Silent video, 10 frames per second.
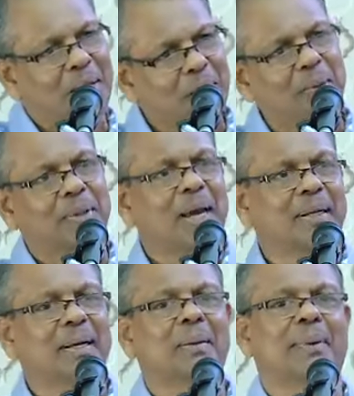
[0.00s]
no,
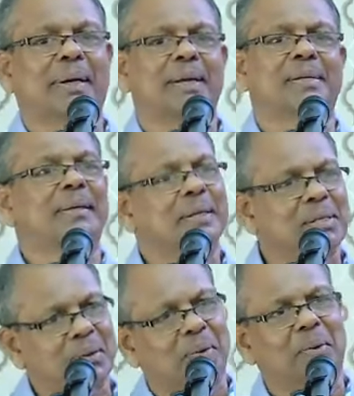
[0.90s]
that interpretation
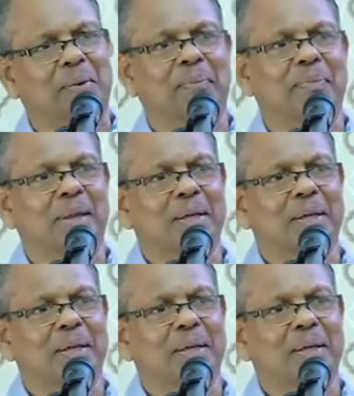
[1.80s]
is wrong.